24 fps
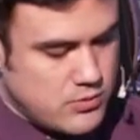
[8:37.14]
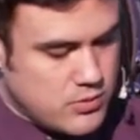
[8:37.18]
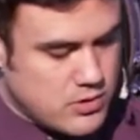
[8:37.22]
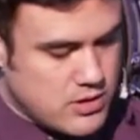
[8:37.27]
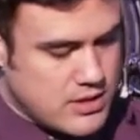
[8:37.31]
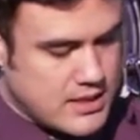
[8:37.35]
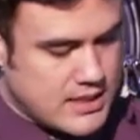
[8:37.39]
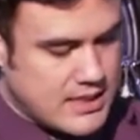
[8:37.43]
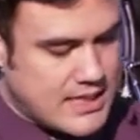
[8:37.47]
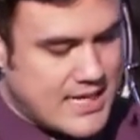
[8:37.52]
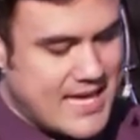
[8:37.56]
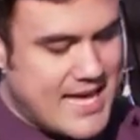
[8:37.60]
were
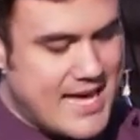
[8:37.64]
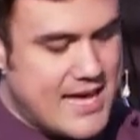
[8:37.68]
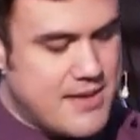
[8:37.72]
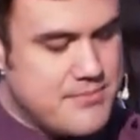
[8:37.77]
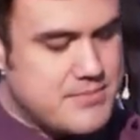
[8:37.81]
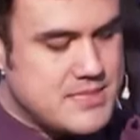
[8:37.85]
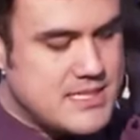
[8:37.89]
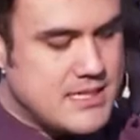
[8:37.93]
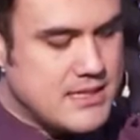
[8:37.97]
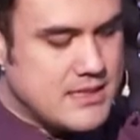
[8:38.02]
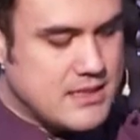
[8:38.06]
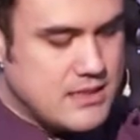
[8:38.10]

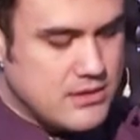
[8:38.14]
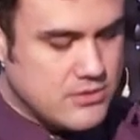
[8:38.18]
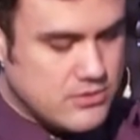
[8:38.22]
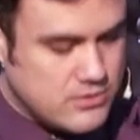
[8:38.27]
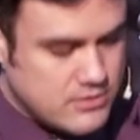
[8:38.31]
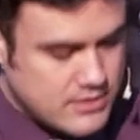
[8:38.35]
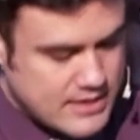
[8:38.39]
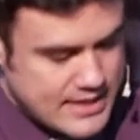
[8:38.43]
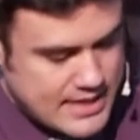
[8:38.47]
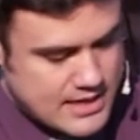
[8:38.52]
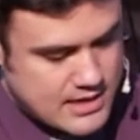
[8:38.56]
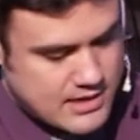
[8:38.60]
encamped at
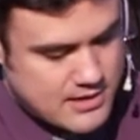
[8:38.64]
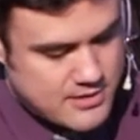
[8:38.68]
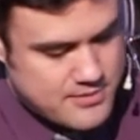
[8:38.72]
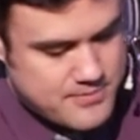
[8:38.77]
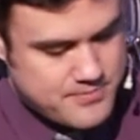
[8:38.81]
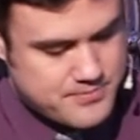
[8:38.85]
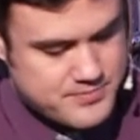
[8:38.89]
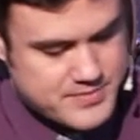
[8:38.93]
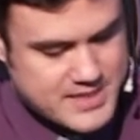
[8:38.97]
Gilgal,